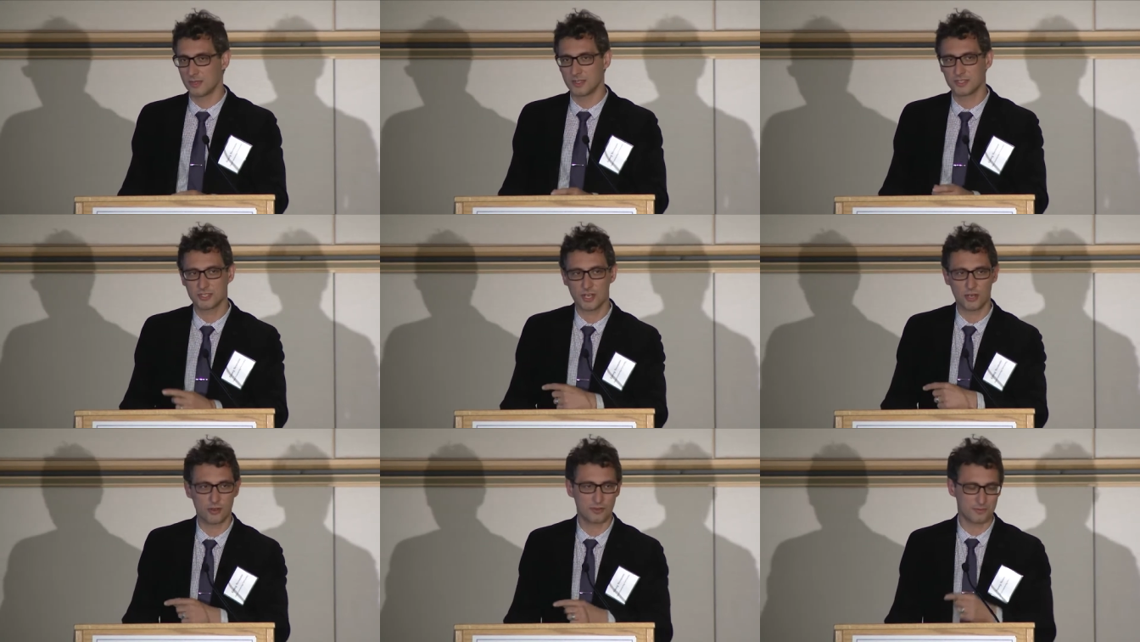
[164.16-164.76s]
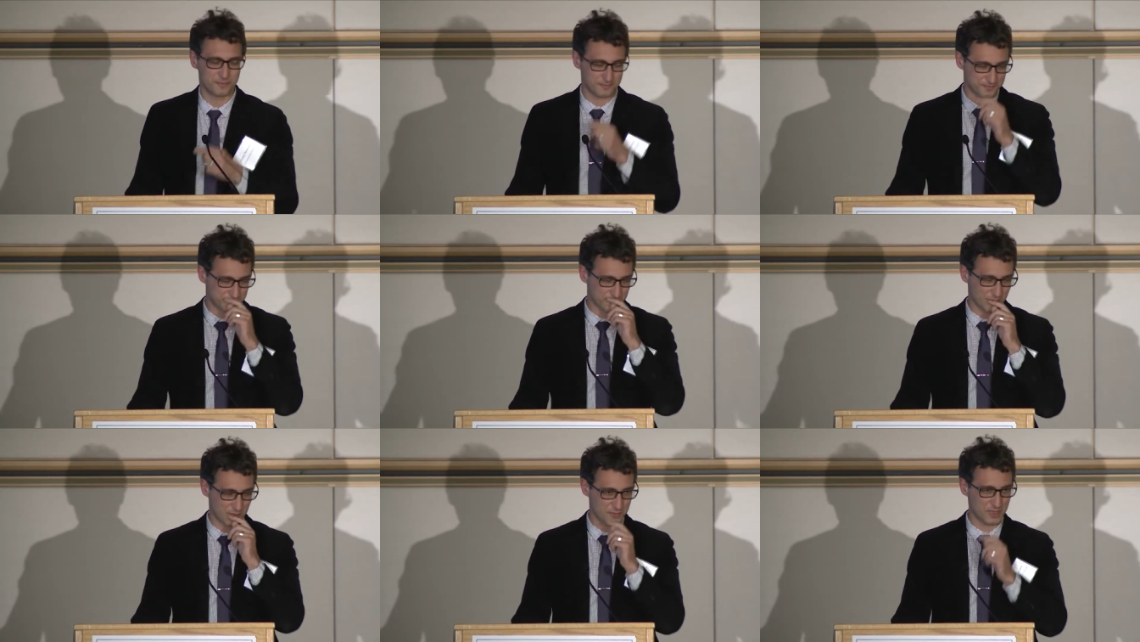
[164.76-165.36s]
So
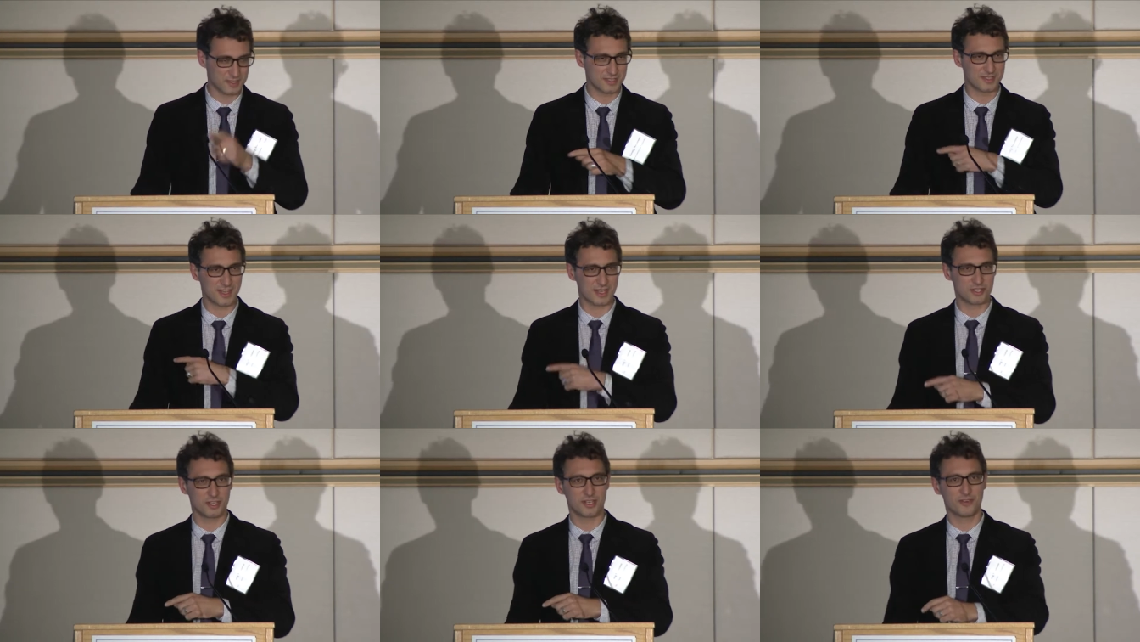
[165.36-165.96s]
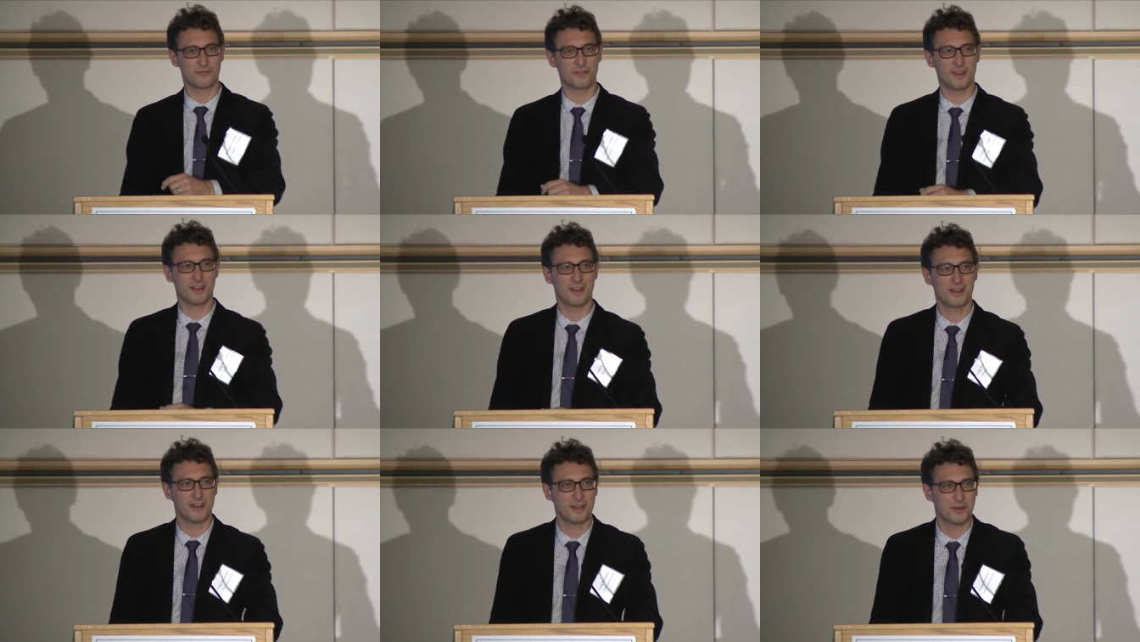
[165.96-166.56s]
this is actually
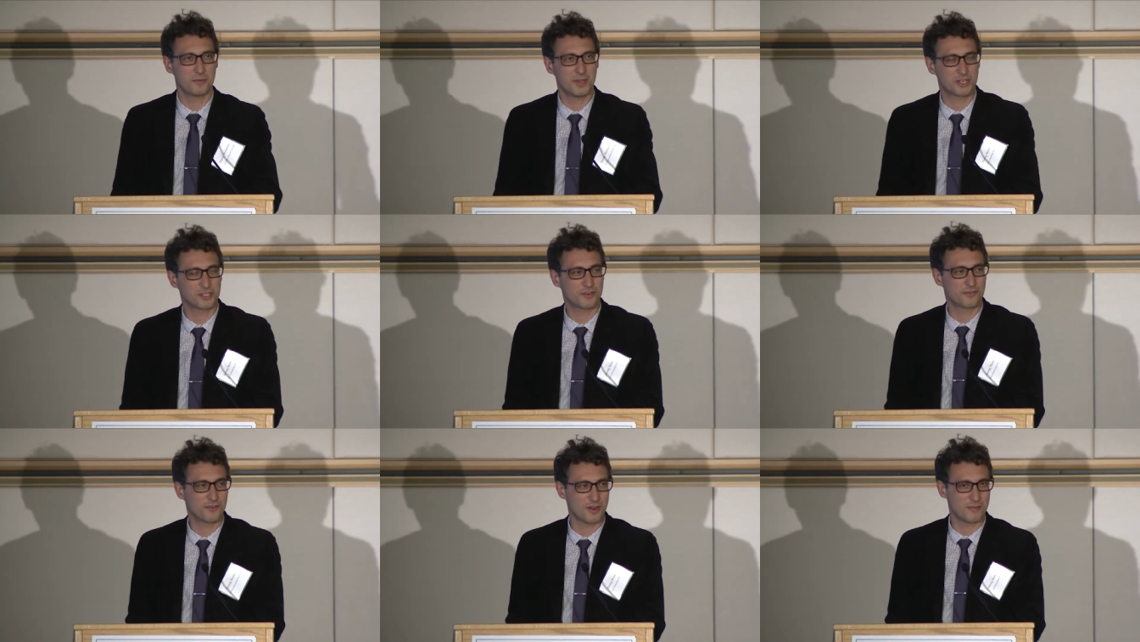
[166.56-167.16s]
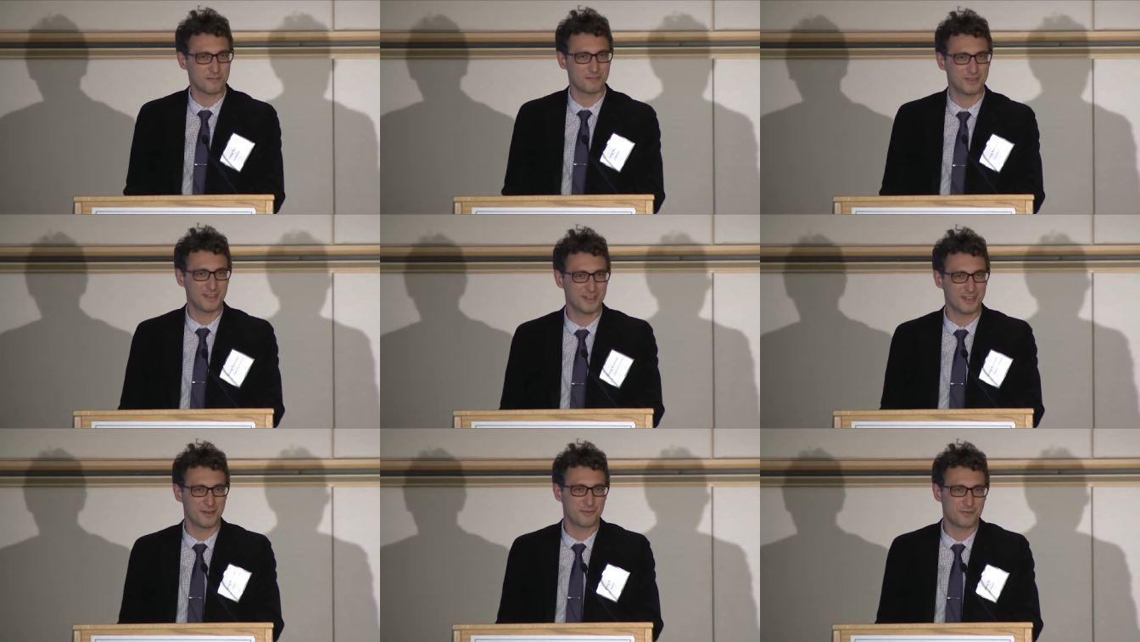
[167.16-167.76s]
a picture
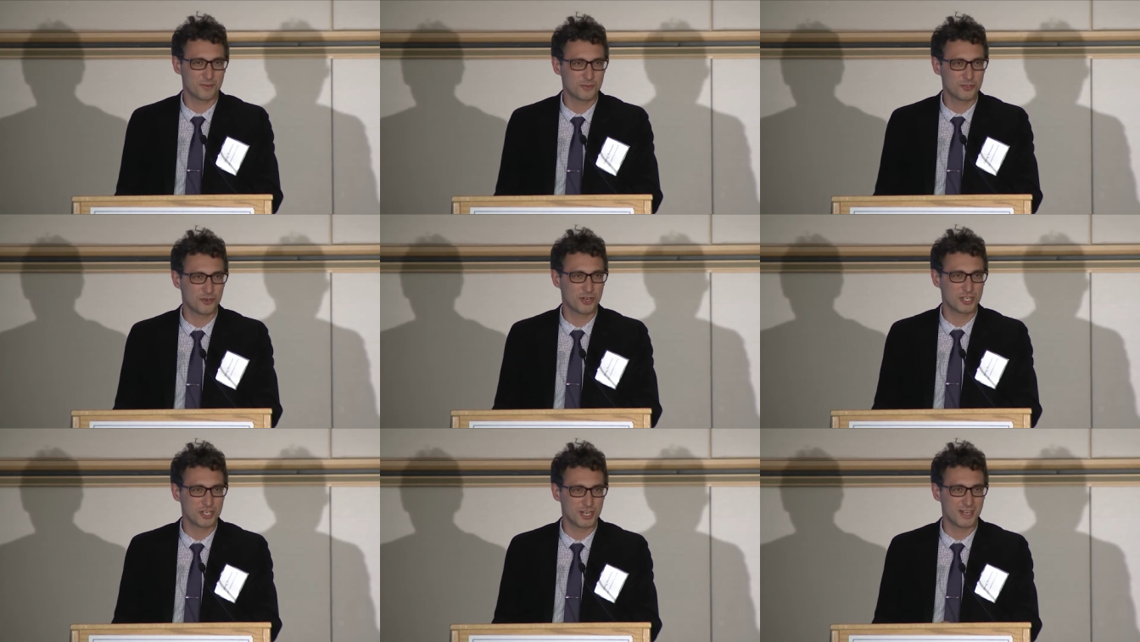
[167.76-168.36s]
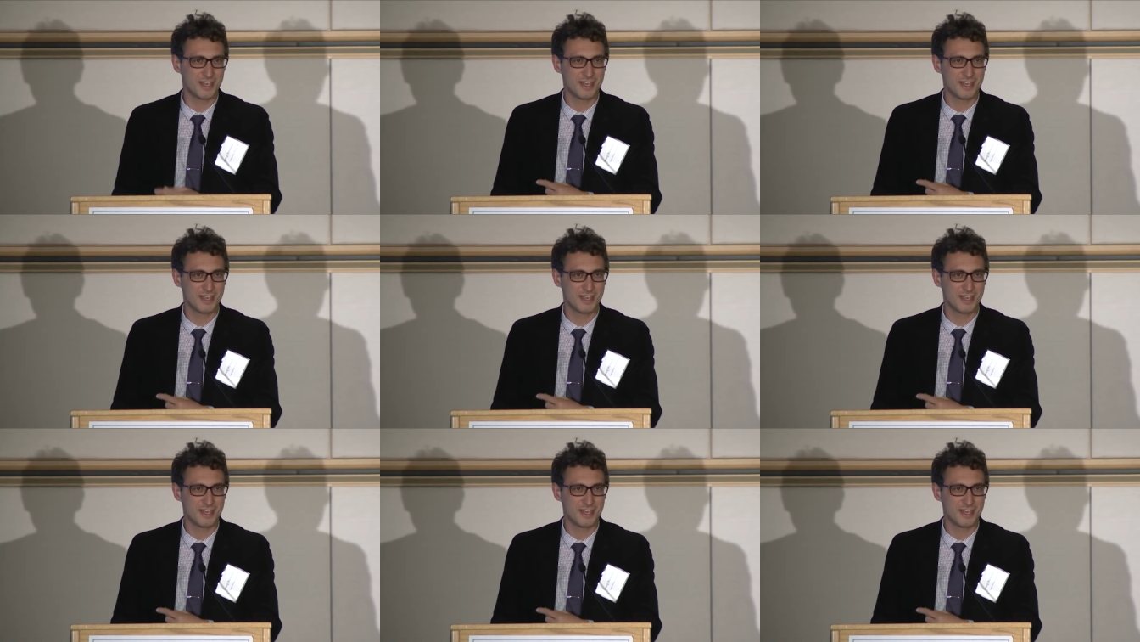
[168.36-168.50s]
from Georgia.